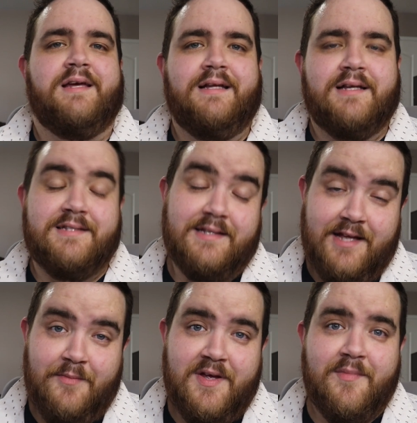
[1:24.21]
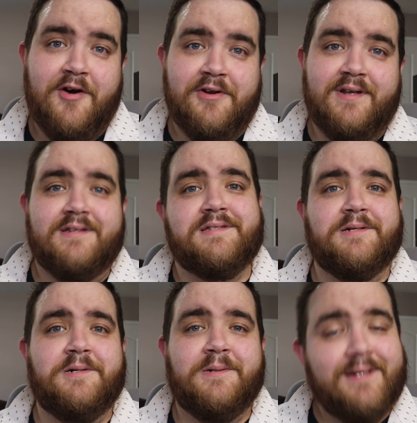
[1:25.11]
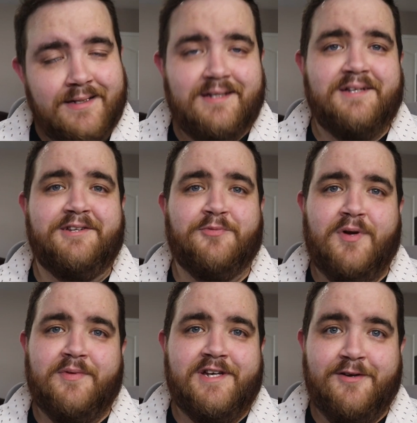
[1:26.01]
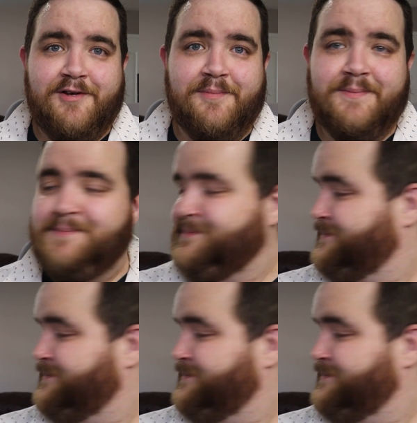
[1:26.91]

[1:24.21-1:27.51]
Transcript: he likes to tell me about it, so you'll probably hear him.